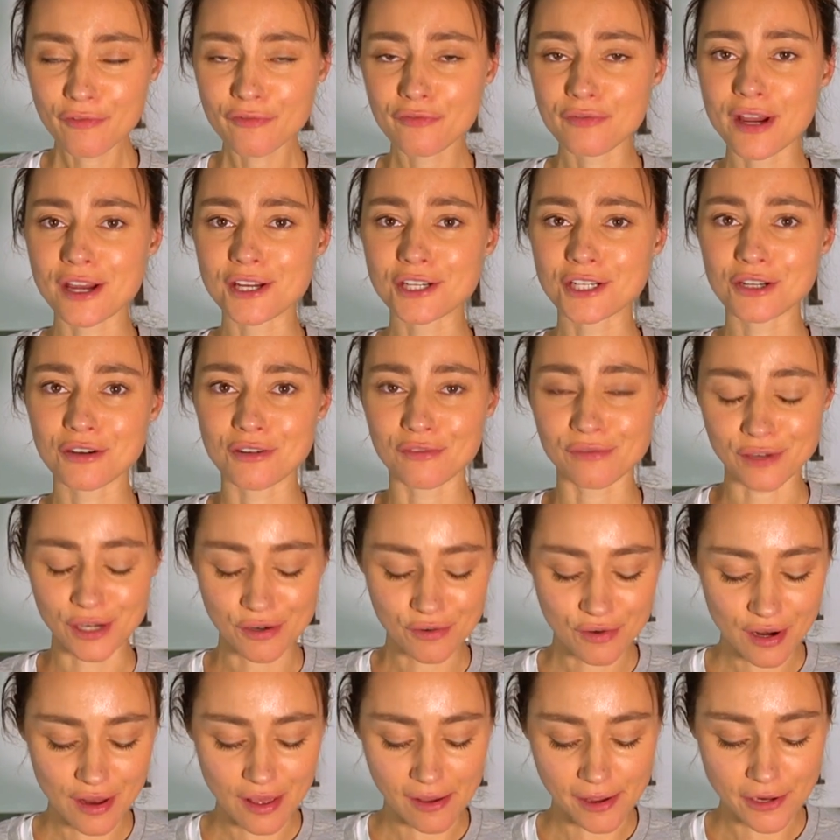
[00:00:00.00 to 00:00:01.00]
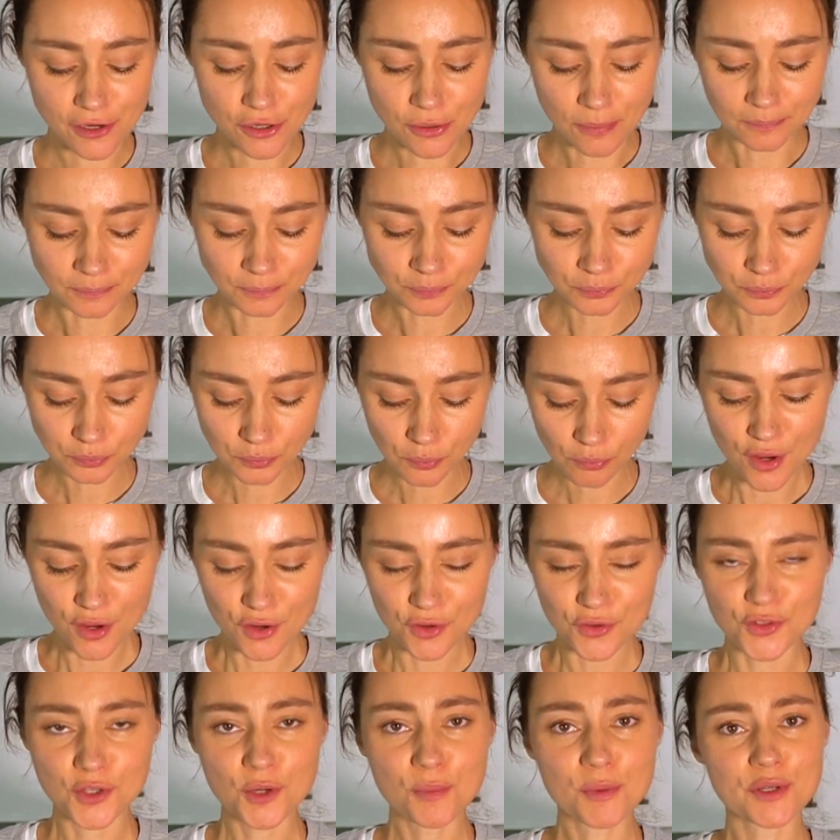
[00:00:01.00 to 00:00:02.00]
fresh, very light,
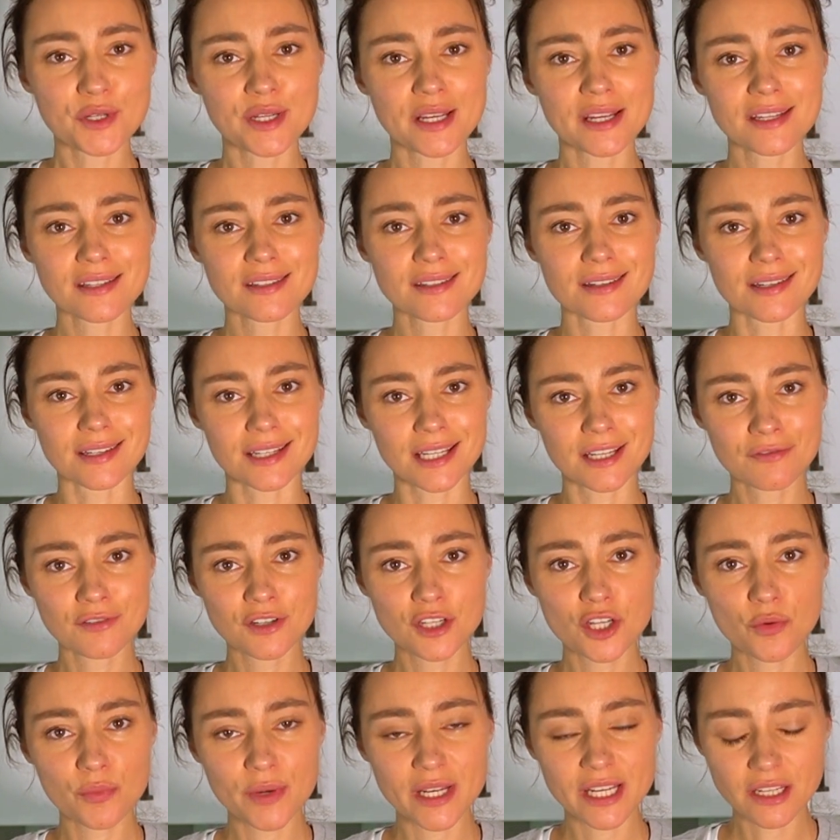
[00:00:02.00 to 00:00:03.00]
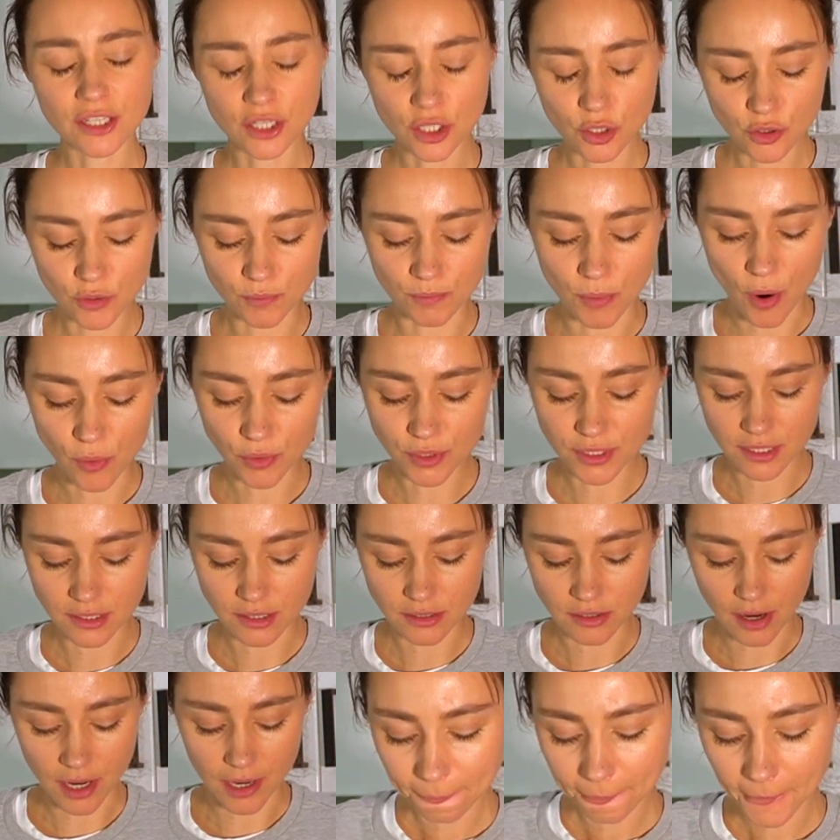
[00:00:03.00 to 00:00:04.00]
super tasty, even though we didn't use bones this
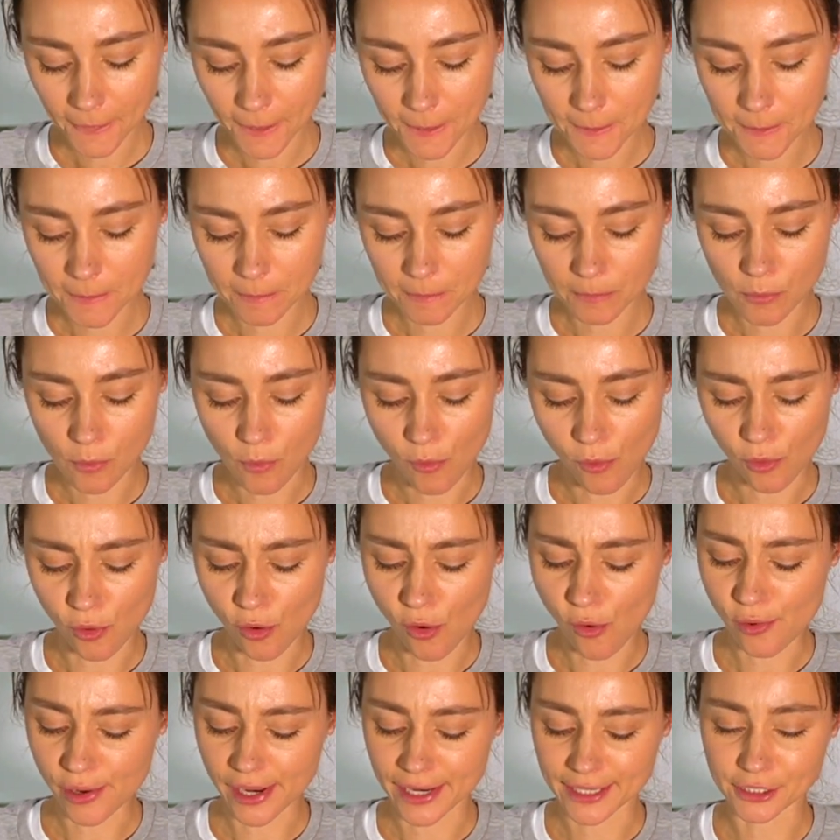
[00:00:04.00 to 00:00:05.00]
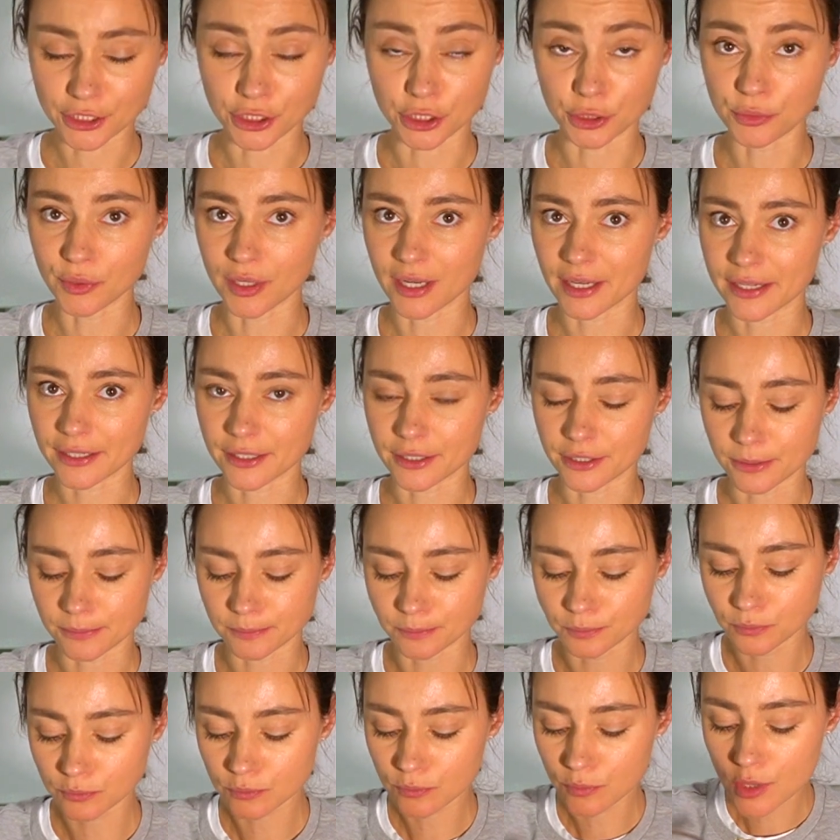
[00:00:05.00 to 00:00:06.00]
time. Oh guys, you will like it.
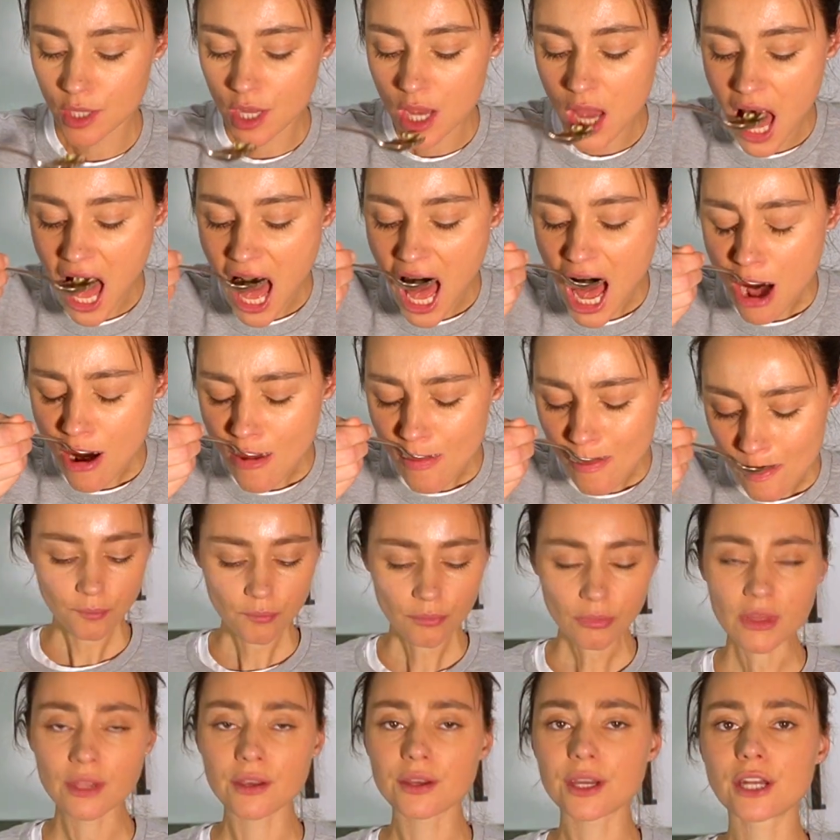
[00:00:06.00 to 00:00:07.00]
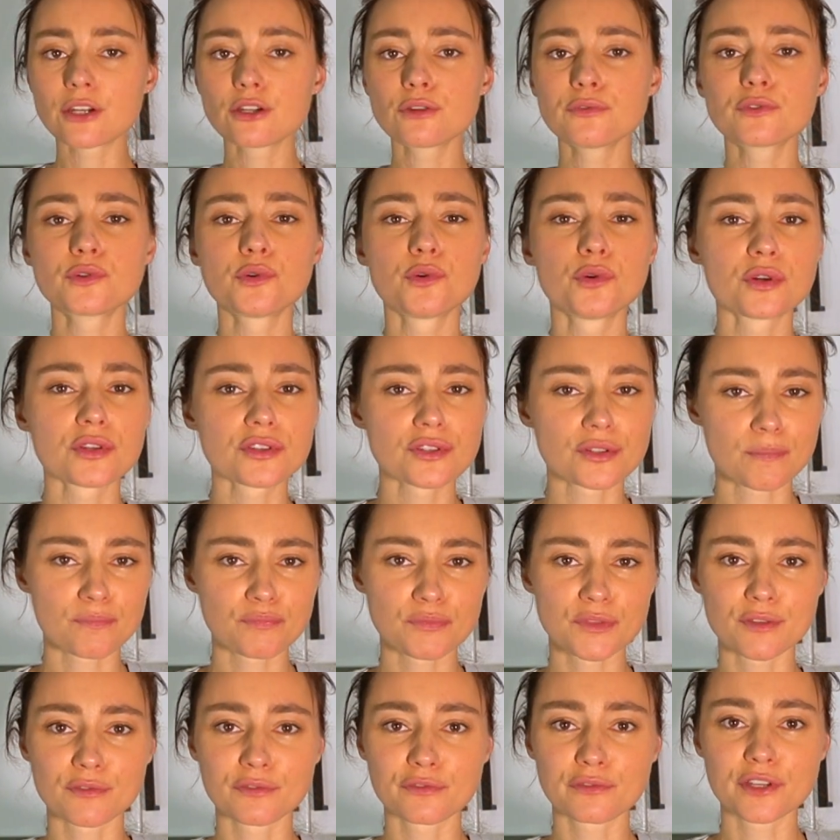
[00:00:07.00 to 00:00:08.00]
And of course,
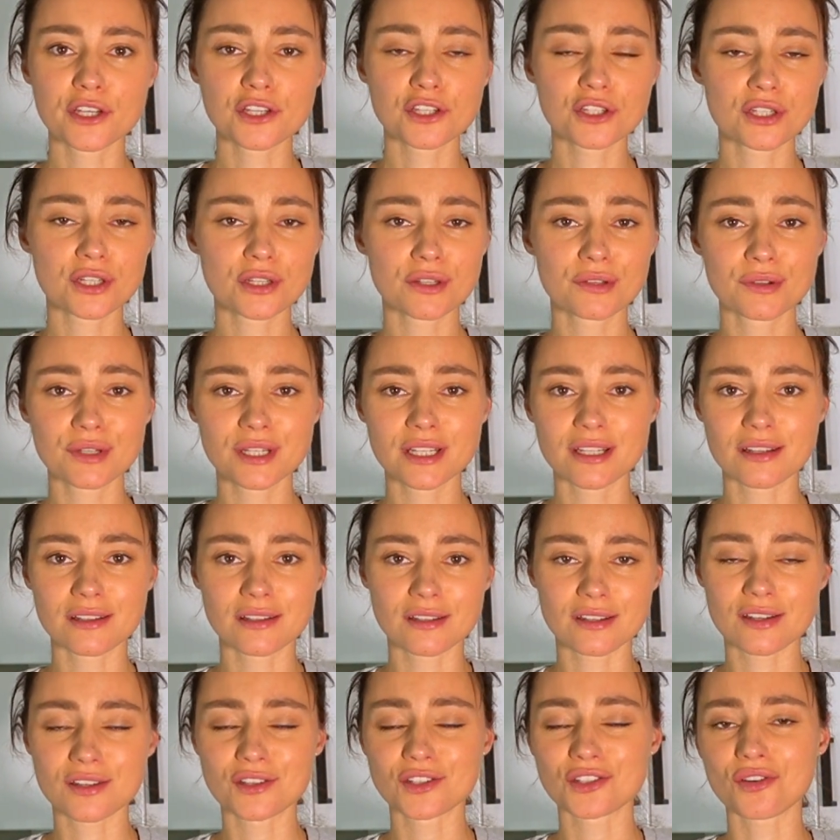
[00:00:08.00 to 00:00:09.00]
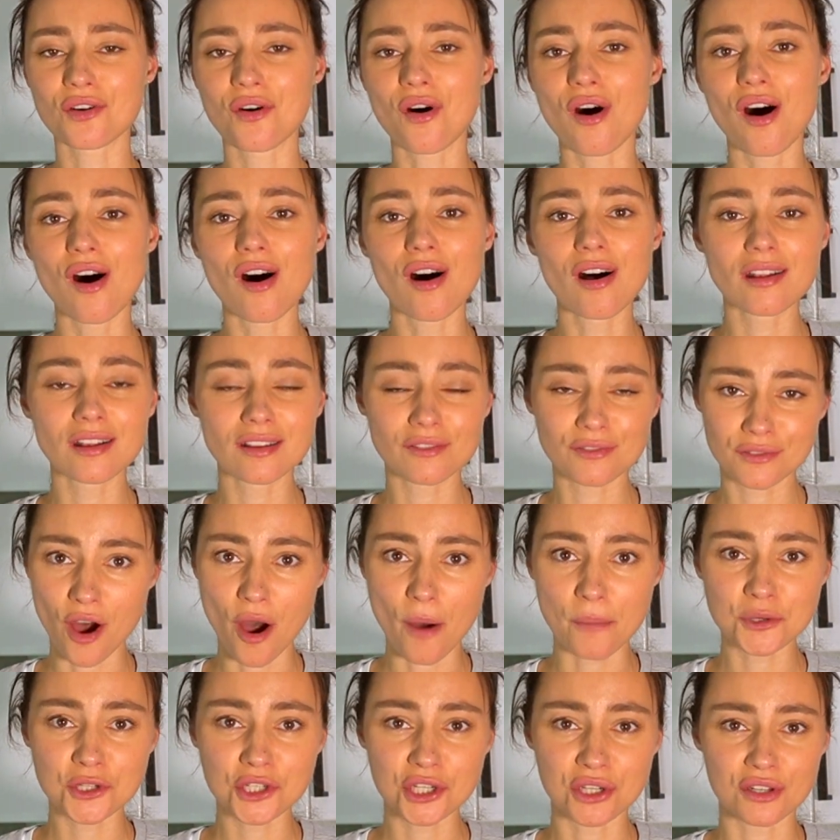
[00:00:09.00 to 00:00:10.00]
the fish, the ingredients, is all
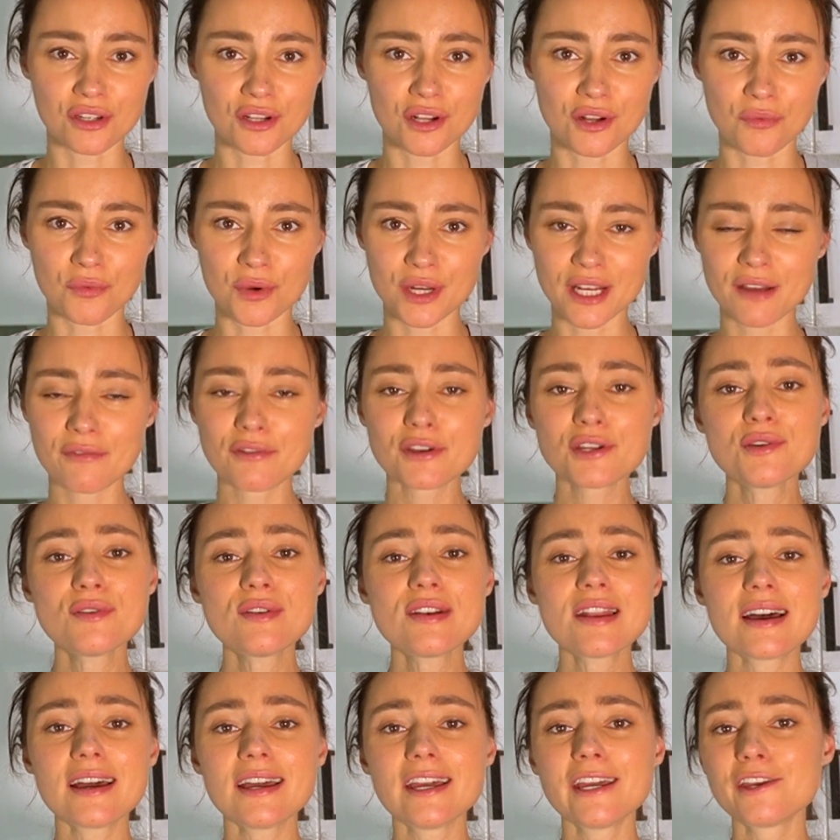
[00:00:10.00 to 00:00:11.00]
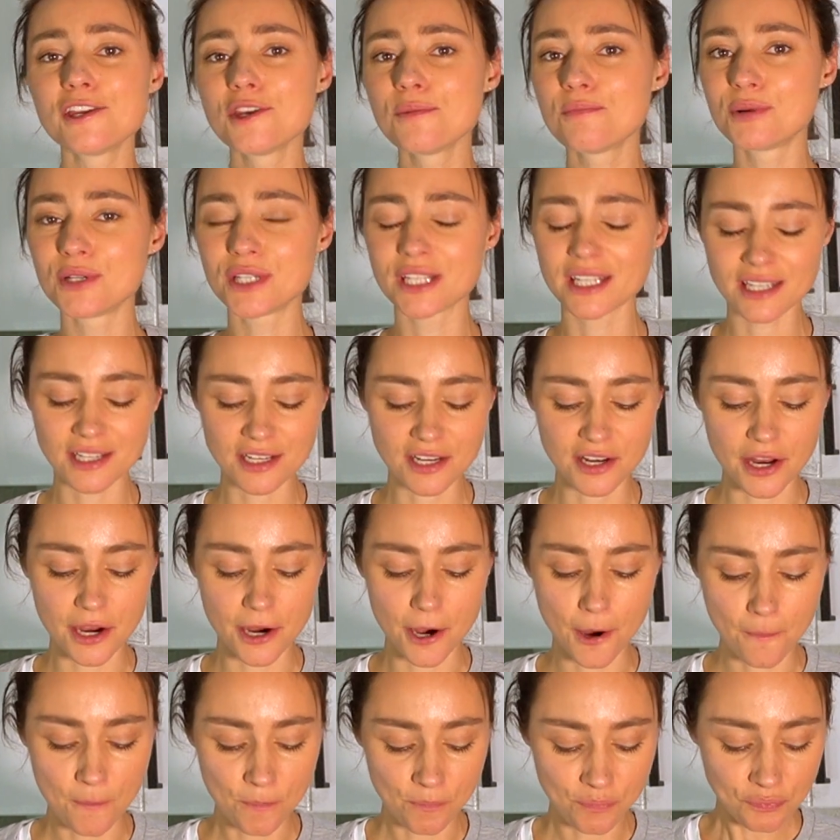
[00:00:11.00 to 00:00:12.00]
optional. Whatever you like, you put in
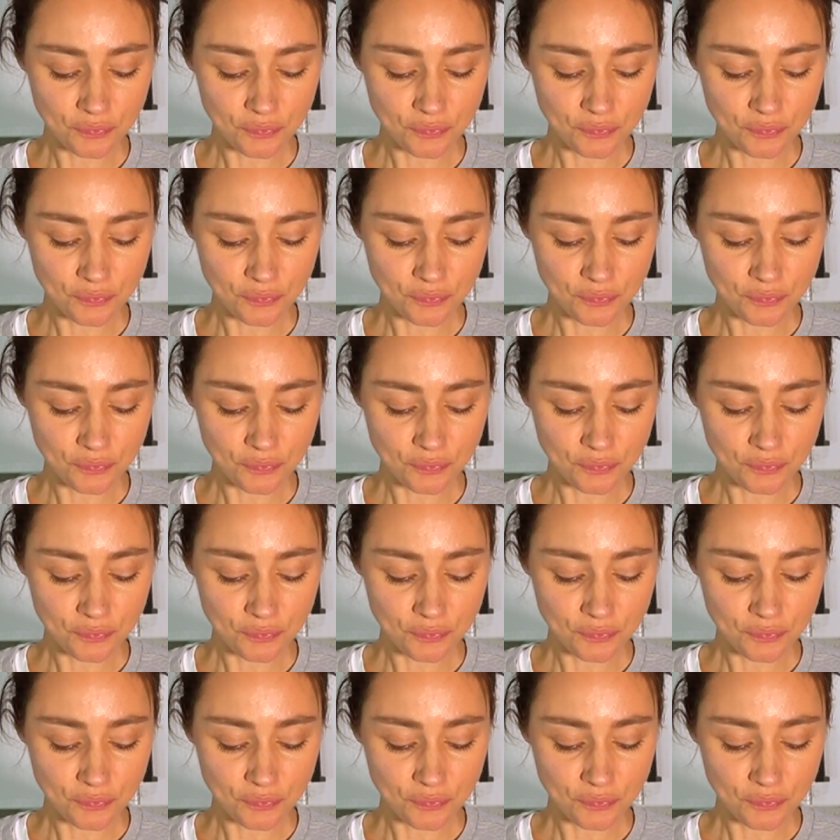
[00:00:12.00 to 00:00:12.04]
there.